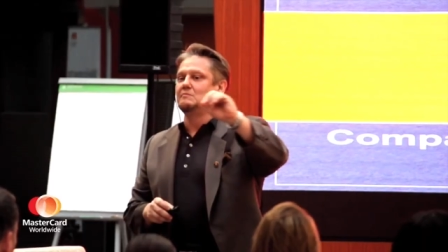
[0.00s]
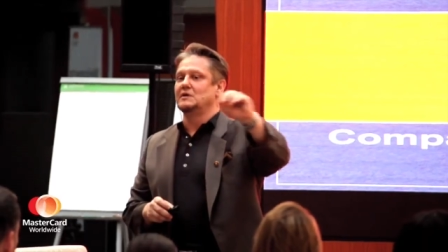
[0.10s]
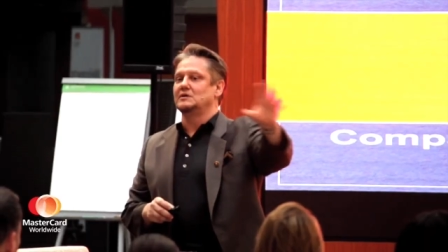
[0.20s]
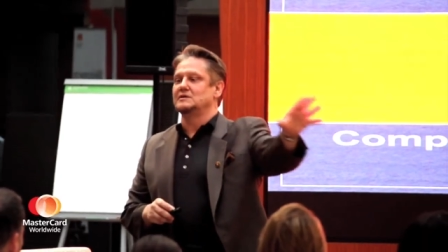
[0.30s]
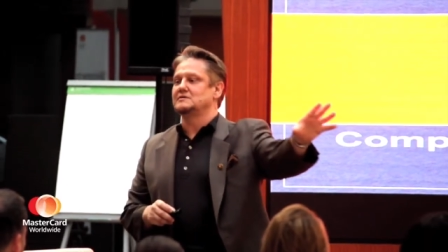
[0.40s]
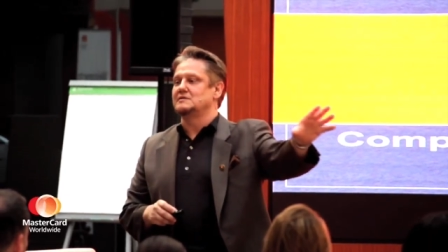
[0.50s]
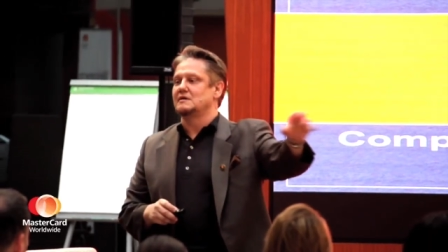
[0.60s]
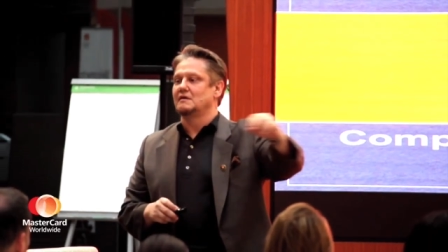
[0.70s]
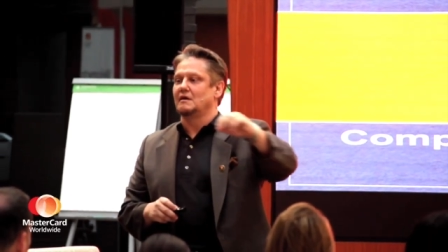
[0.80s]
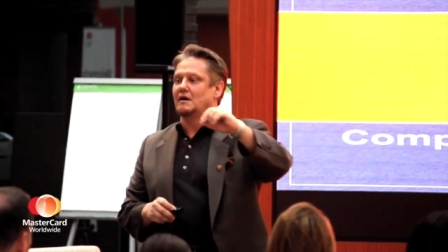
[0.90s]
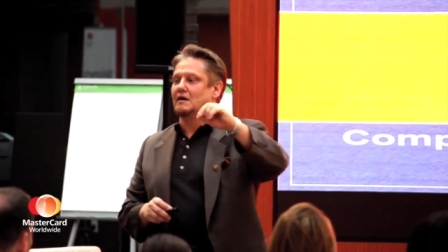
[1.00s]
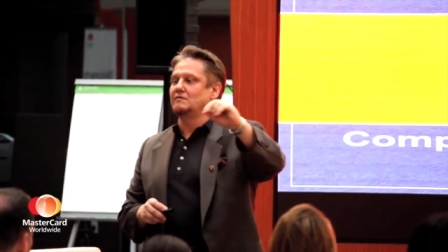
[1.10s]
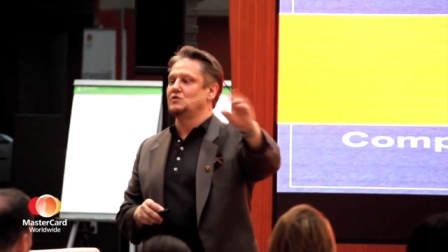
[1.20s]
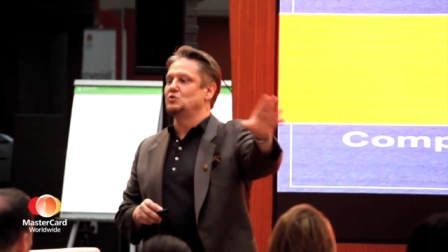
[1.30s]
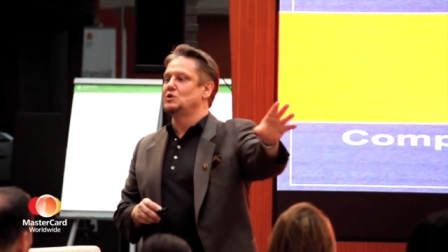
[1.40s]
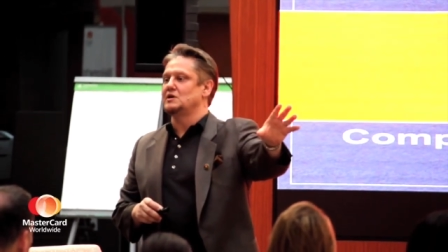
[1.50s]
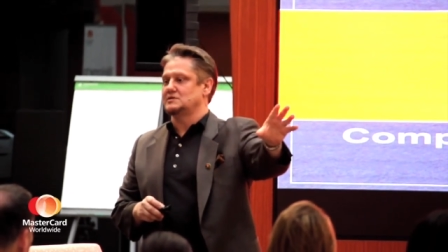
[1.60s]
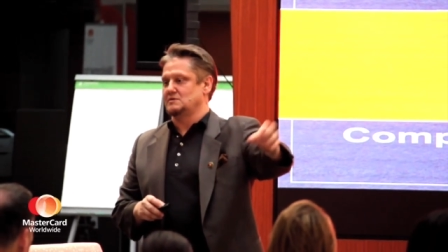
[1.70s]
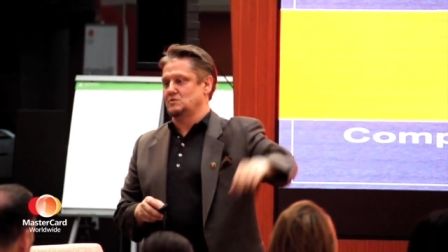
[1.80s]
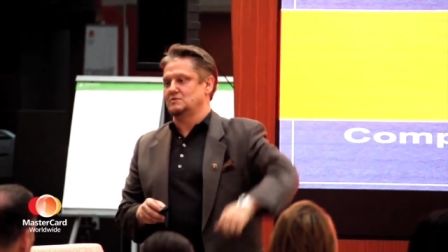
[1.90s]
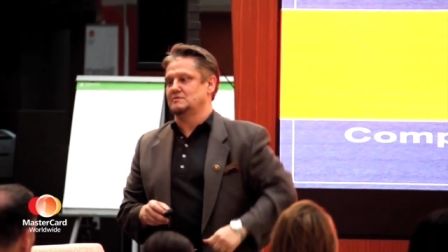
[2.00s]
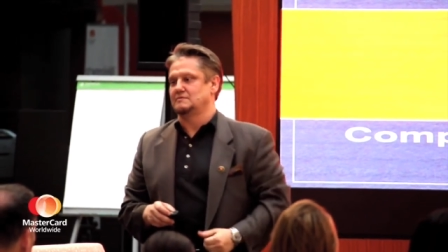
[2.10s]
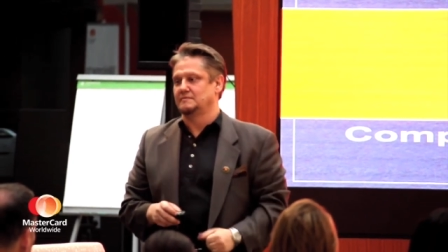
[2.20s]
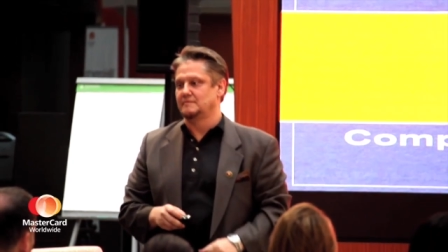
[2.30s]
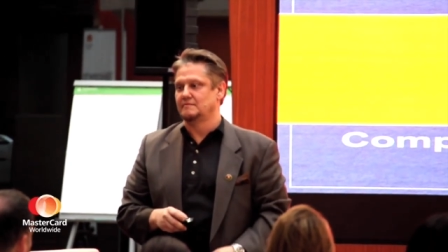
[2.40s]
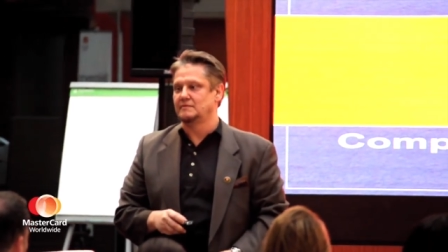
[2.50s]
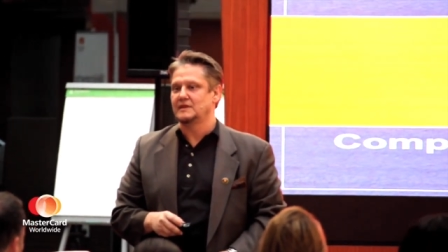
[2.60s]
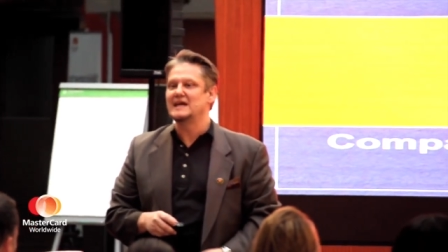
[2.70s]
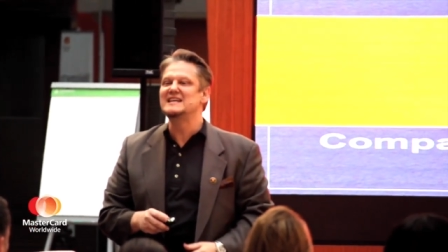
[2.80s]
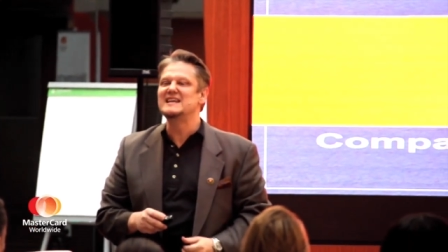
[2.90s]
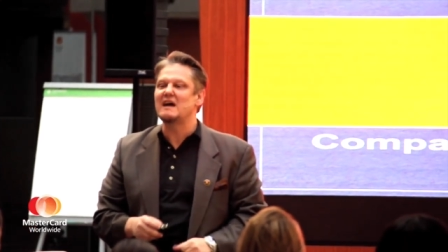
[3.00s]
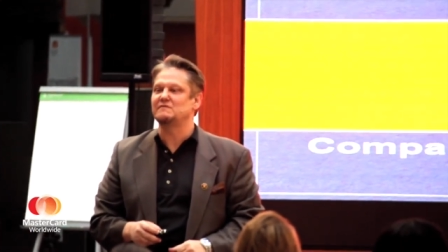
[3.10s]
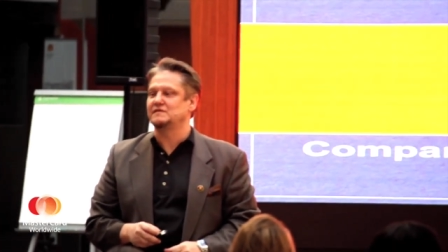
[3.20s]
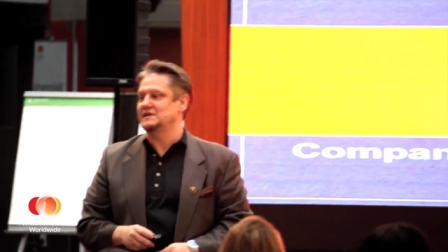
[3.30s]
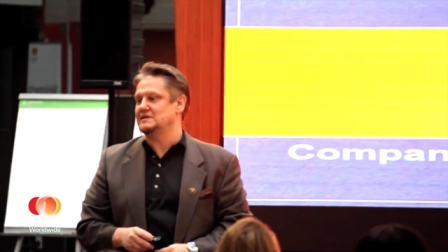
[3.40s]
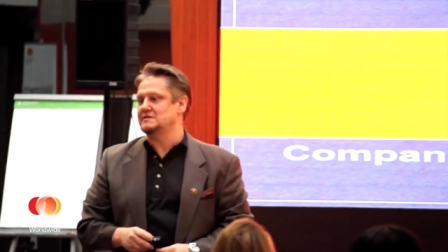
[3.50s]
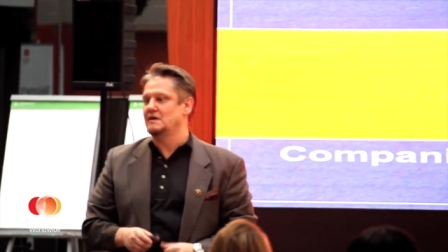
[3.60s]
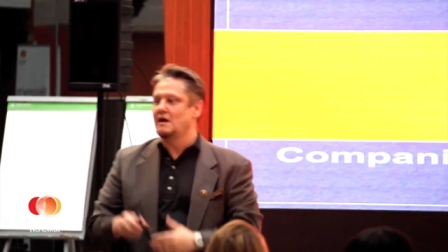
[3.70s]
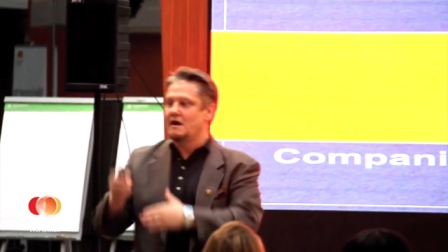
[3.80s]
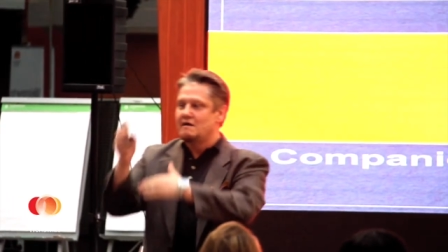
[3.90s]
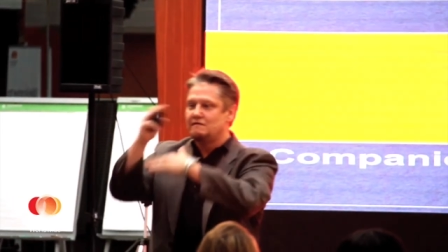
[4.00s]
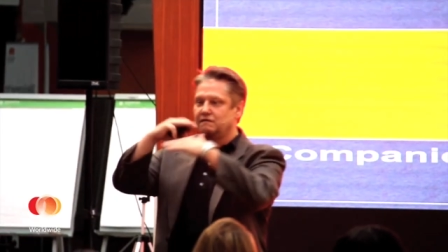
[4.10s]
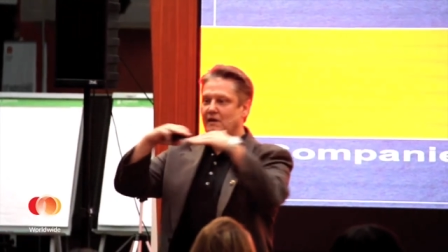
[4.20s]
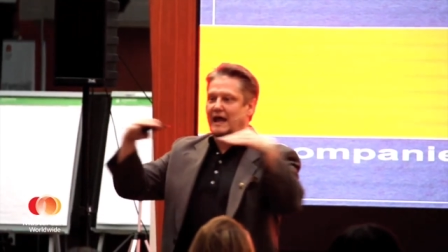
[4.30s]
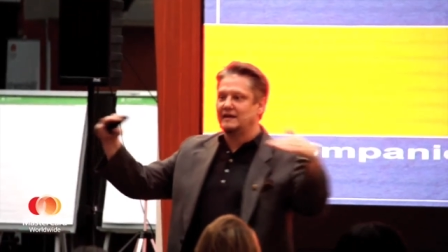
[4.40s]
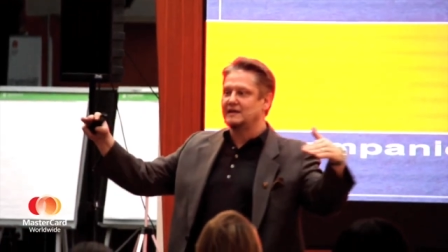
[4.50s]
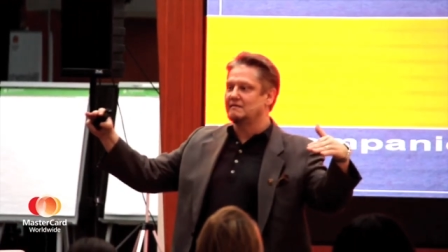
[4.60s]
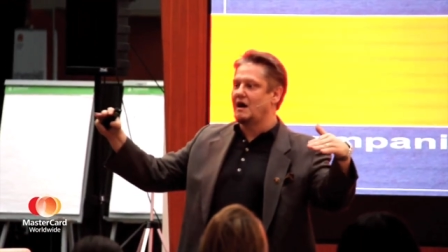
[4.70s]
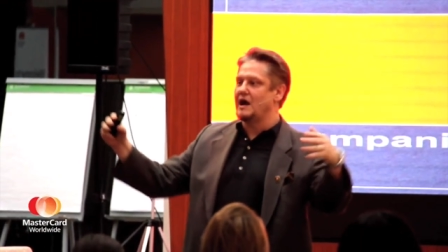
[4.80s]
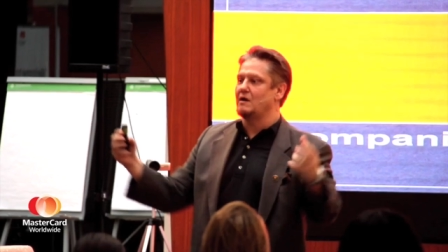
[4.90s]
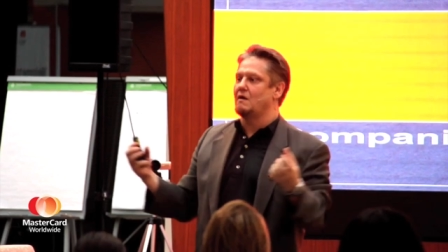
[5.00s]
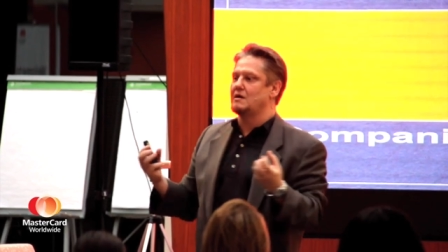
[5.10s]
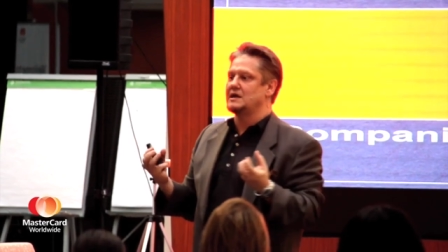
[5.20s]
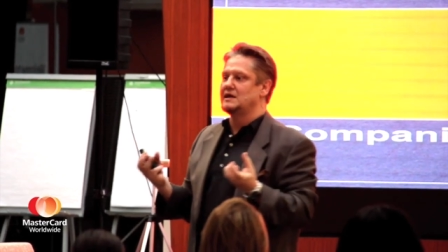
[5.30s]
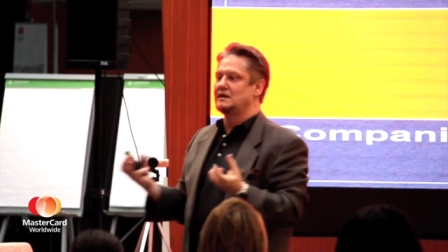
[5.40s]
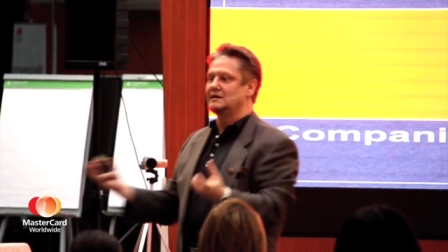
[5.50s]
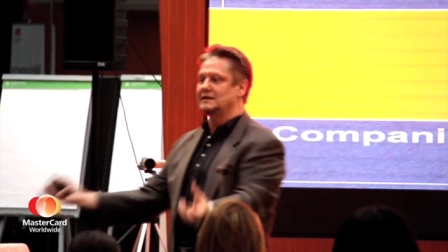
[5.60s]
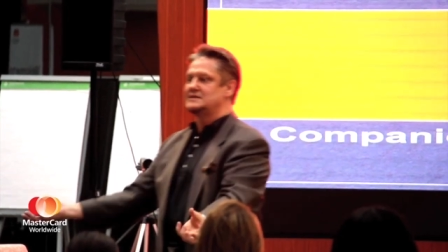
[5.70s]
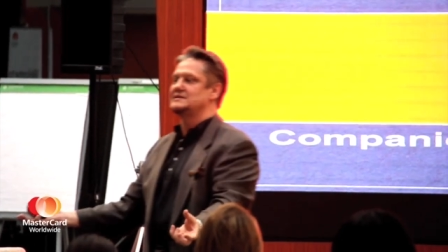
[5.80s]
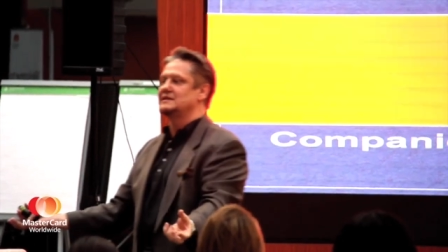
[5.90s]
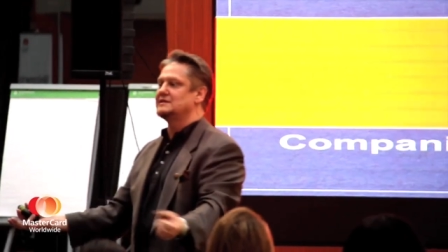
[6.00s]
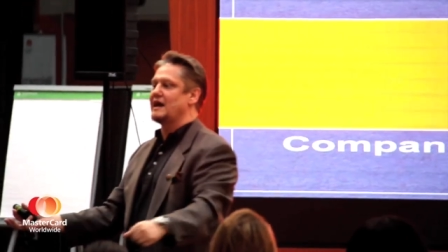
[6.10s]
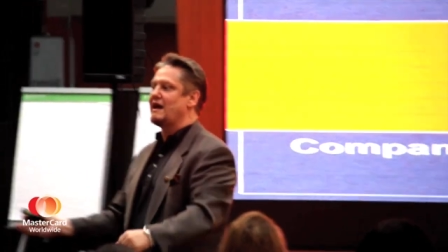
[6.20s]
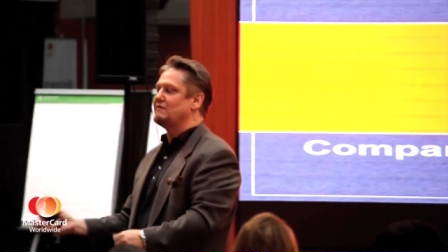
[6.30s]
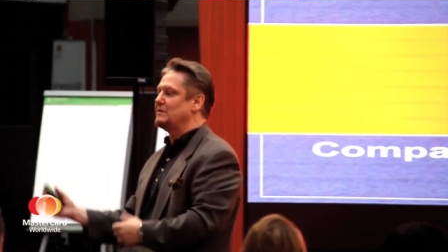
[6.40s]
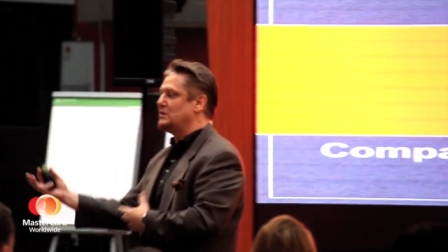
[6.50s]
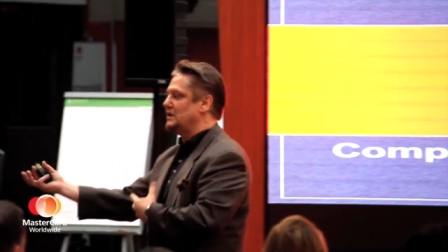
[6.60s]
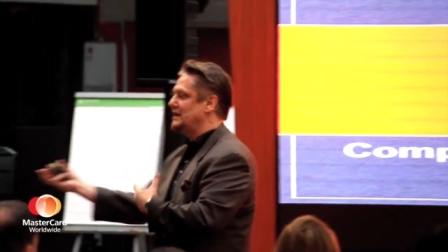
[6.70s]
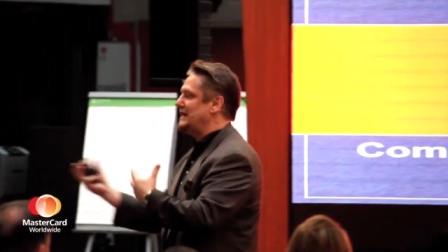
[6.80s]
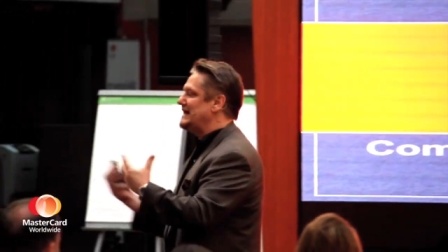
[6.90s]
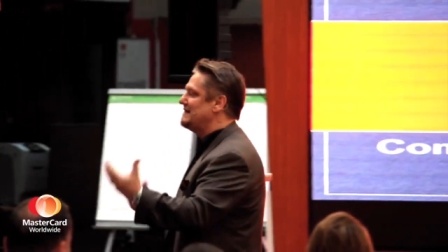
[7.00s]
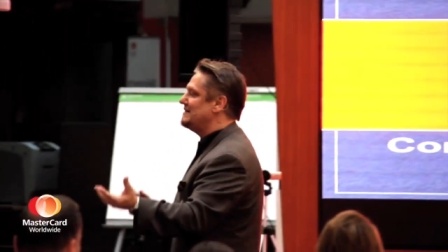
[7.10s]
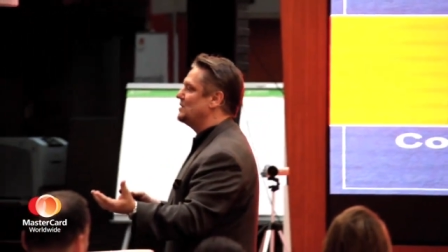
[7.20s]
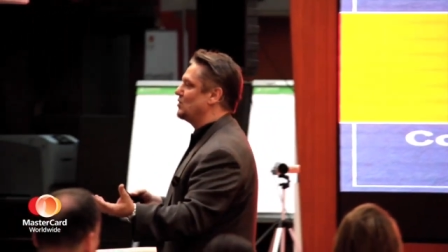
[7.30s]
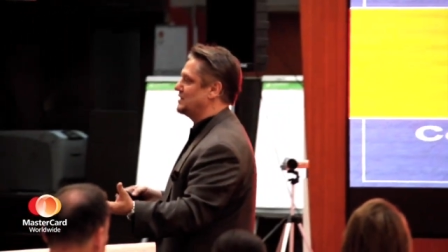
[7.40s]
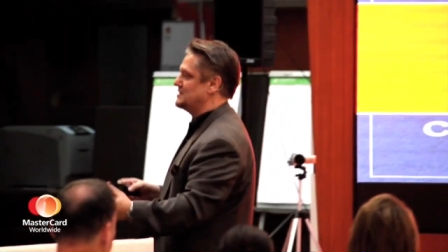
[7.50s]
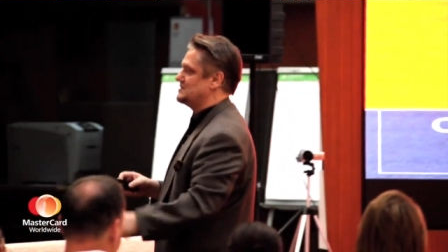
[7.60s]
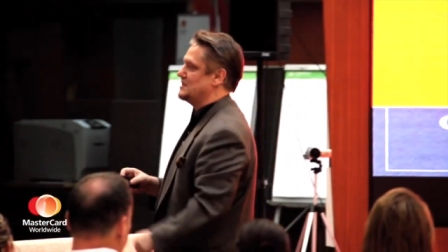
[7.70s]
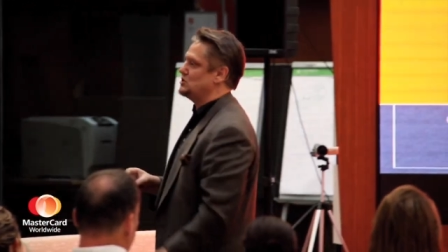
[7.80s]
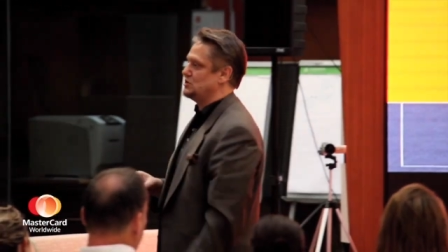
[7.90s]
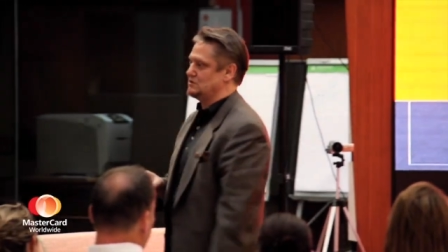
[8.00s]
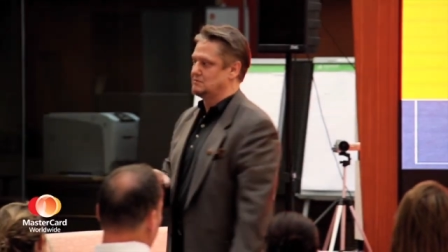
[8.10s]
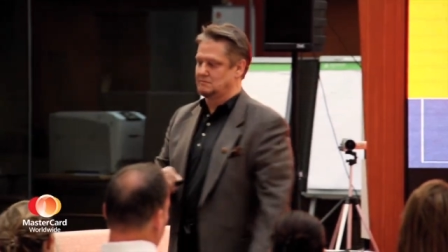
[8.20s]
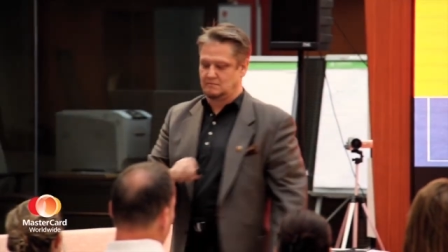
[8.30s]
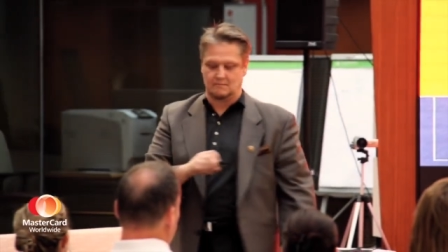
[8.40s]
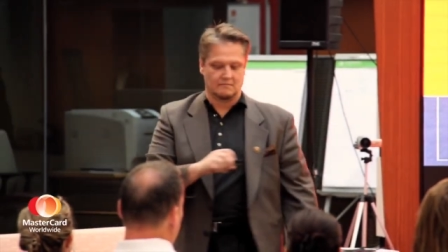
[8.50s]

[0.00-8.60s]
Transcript: millions of new customers. Netflix, flattening the hierarchy, listening to everybody in the organization